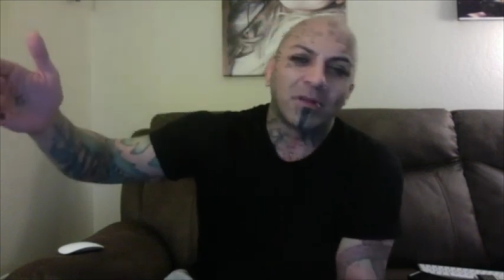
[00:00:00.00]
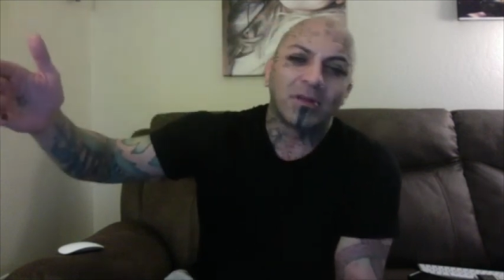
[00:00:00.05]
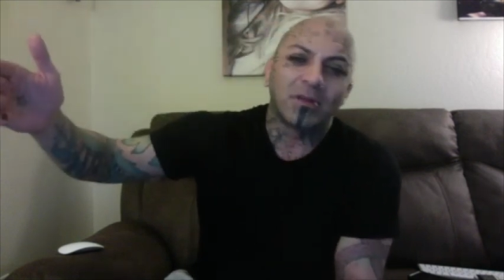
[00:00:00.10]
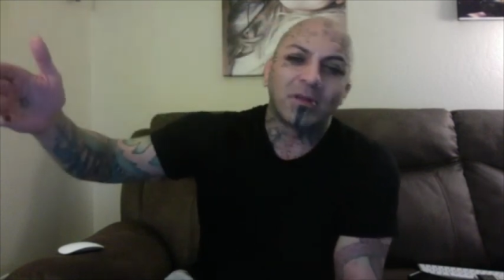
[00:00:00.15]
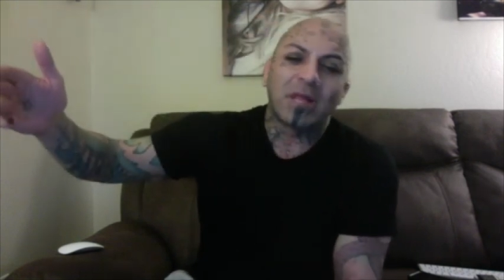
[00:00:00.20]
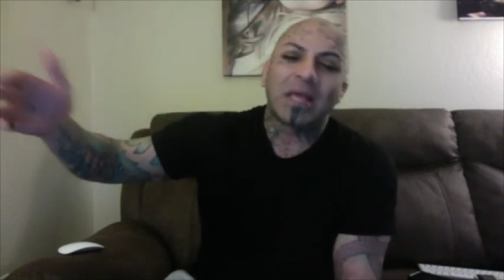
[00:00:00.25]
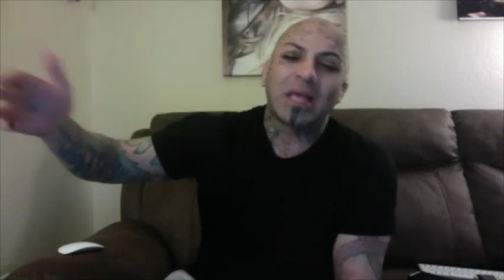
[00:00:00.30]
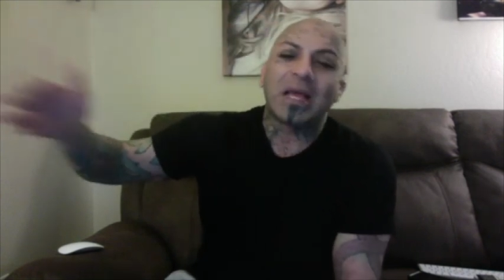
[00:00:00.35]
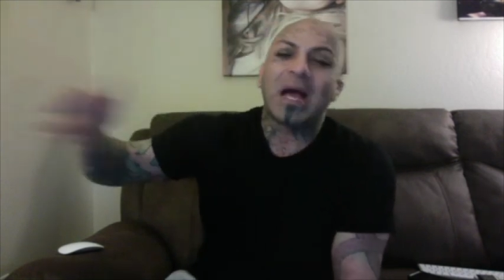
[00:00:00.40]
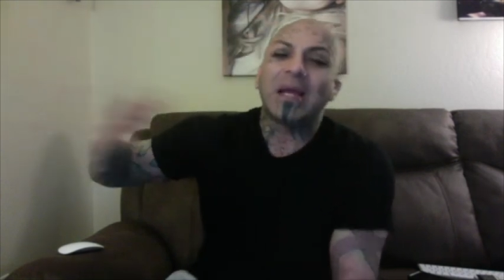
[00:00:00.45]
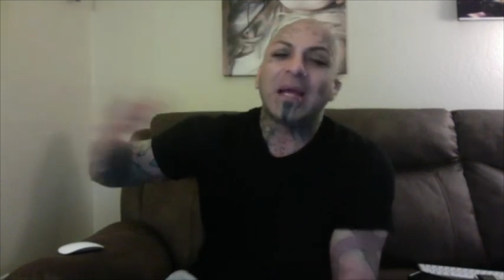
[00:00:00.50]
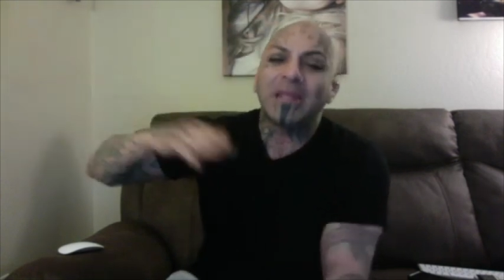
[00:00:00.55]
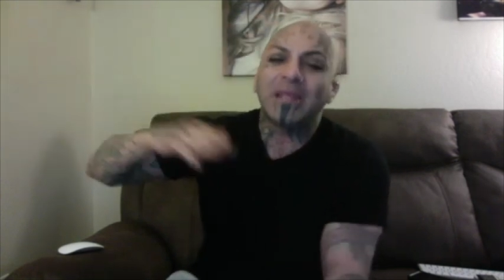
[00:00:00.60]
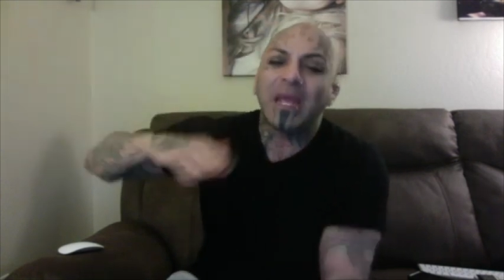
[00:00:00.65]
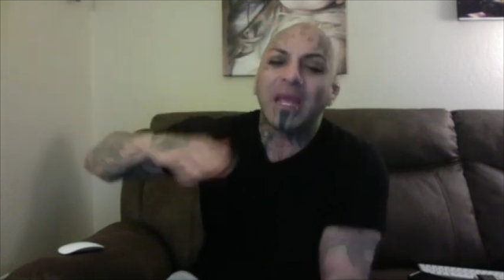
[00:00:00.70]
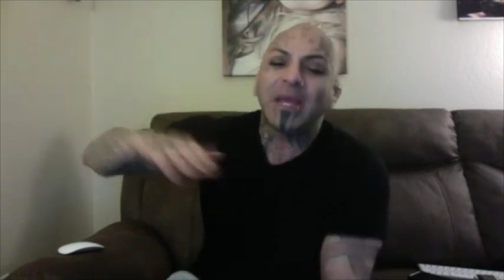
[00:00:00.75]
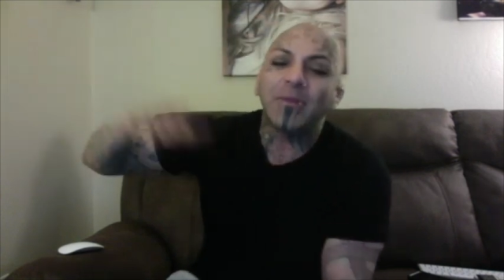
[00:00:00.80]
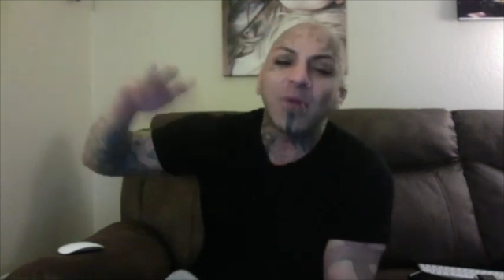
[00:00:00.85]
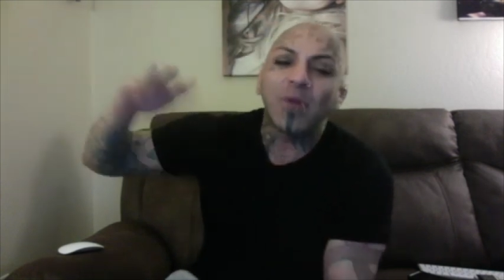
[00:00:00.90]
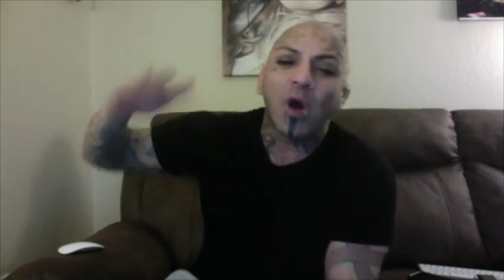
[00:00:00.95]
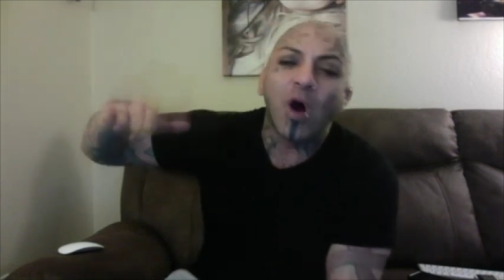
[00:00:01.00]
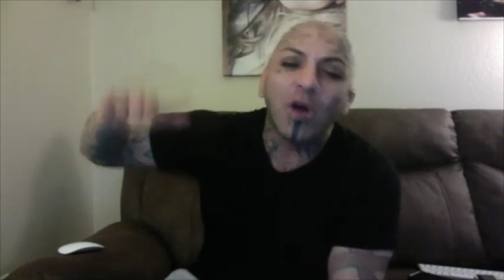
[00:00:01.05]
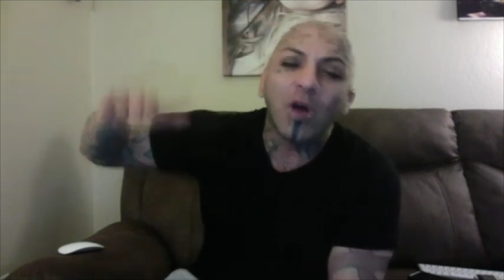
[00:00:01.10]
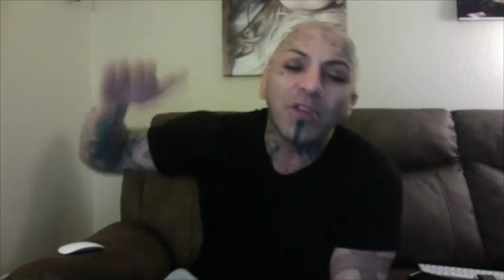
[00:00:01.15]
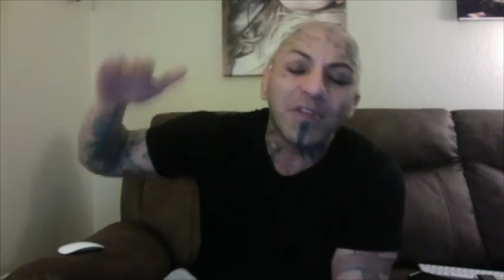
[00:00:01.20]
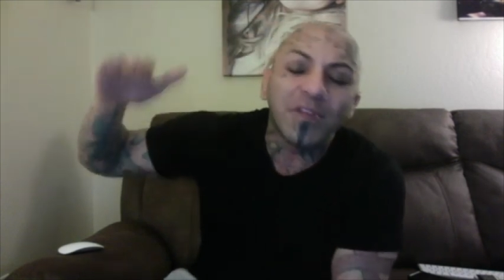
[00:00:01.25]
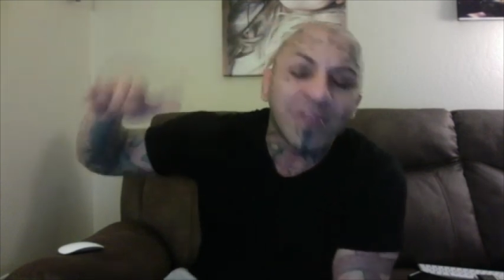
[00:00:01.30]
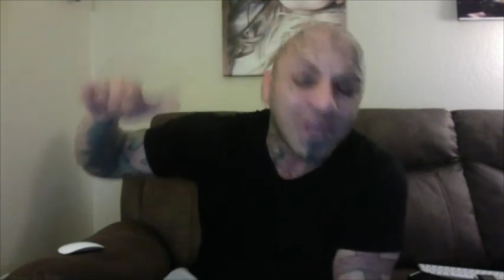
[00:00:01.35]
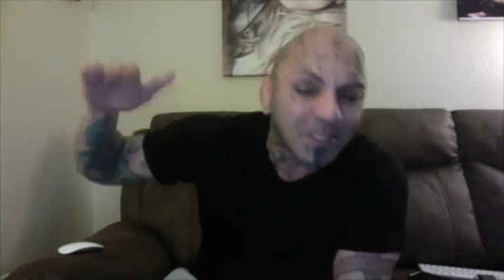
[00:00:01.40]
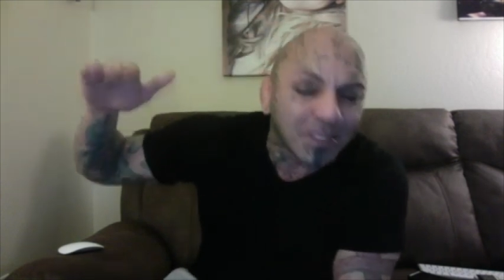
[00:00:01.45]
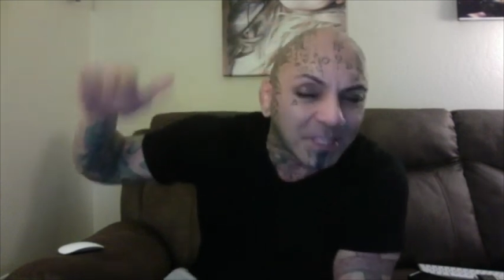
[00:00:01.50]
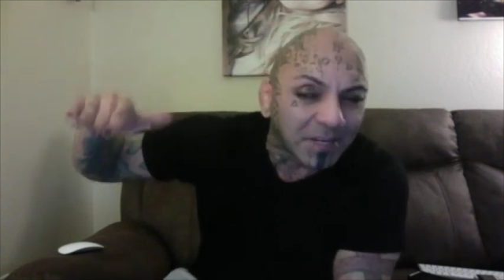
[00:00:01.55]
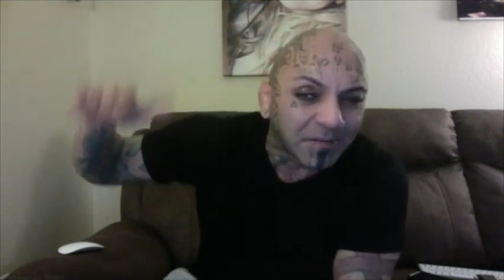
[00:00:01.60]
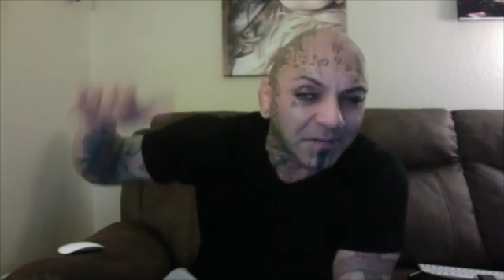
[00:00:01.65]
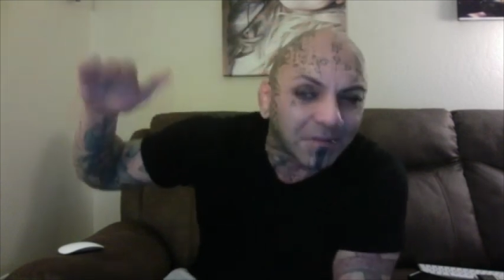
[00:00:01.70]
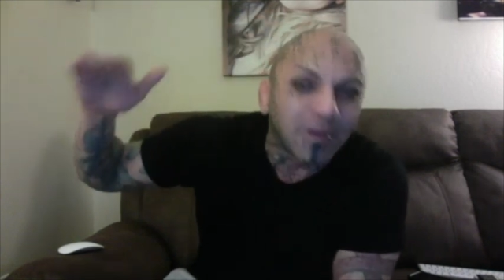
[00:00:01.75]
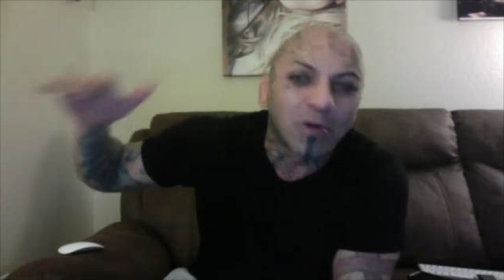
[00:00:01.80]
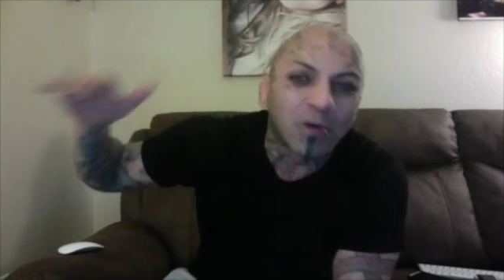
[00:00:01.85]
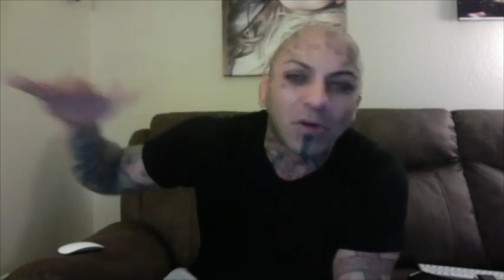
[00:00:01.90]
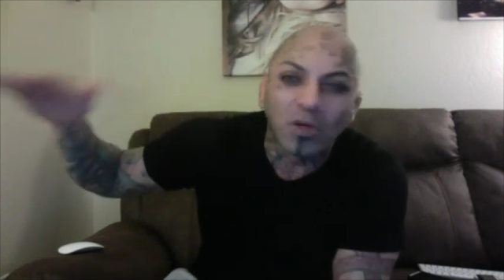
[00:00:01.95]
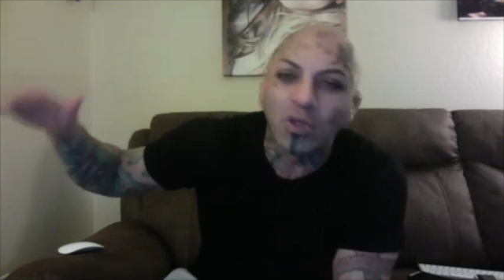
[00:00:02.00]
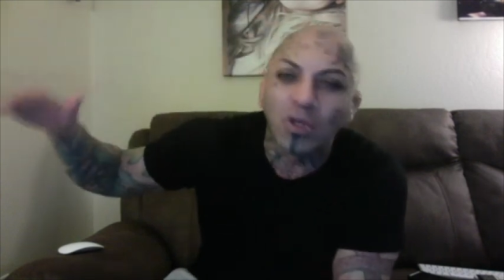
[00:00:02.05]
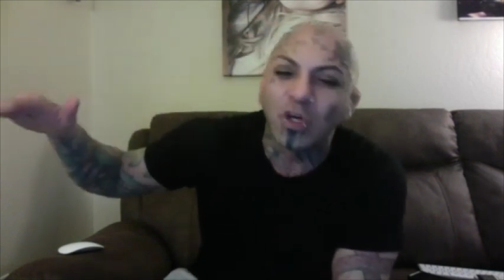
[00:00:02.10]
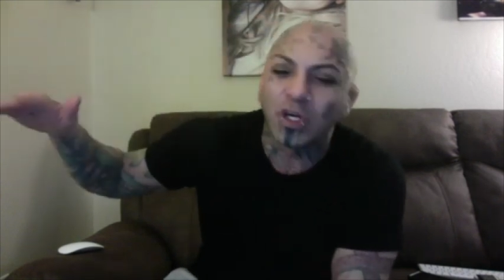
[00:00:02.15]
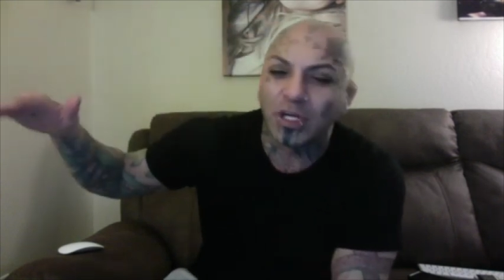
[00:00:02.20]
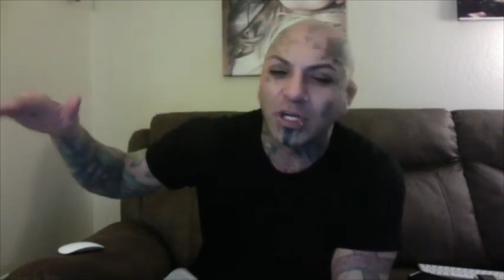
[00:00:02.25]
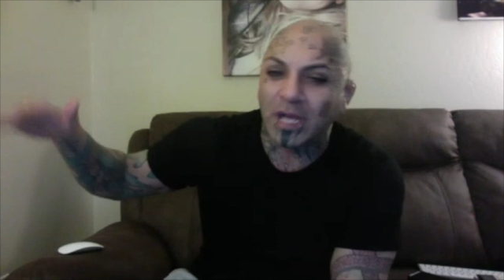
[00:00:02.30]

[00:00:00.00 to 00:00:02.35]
Like I named all the things that feel good.